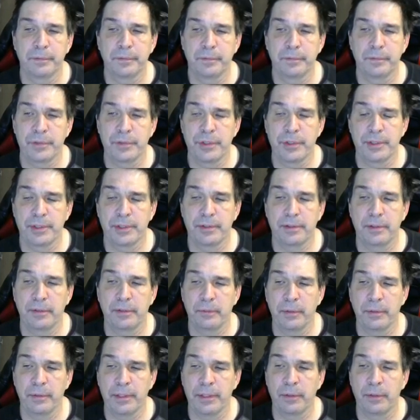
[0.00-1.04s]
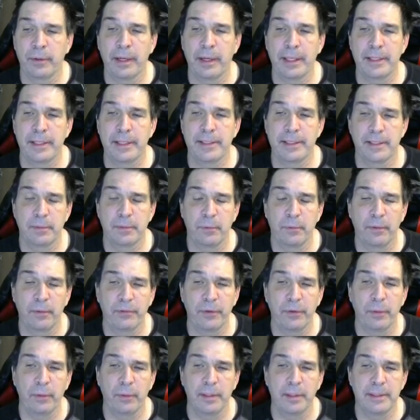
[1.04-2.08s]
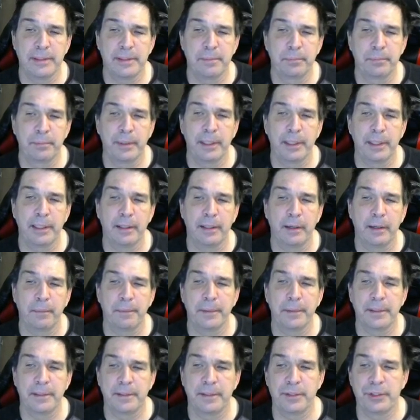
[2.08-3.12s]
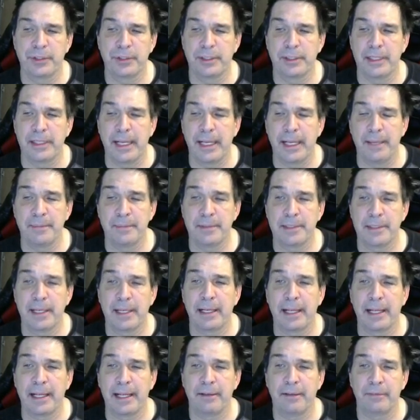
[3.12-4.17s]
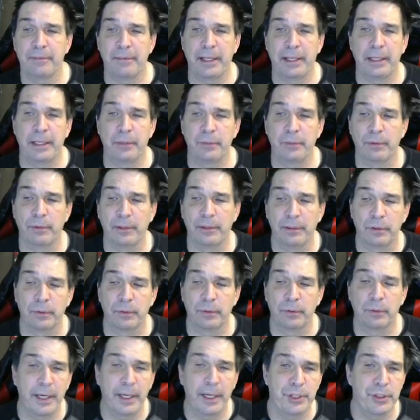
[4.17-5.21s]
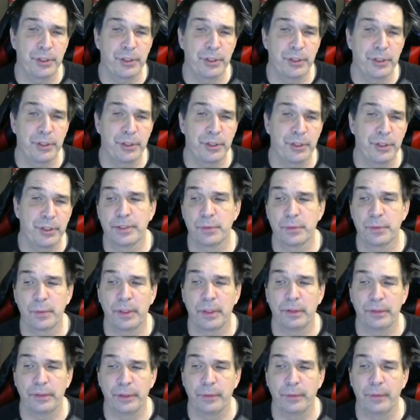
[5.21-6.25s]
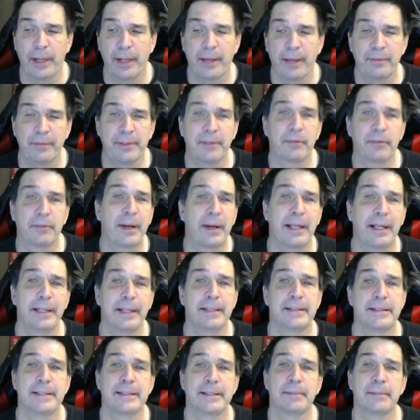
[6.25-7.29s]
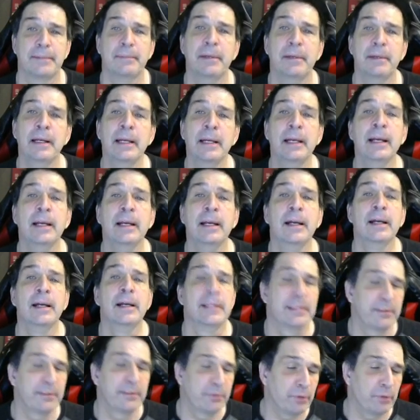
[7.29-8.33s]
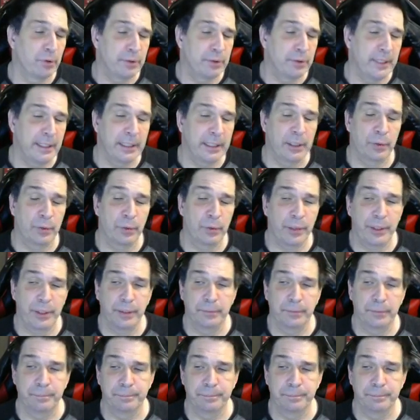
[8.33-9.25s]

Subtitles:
Just within a ranking system, or if you want to break up into just names and not have any little ranks, you can do this as well. You don't have to have a ranking system to have a rotating curriculum.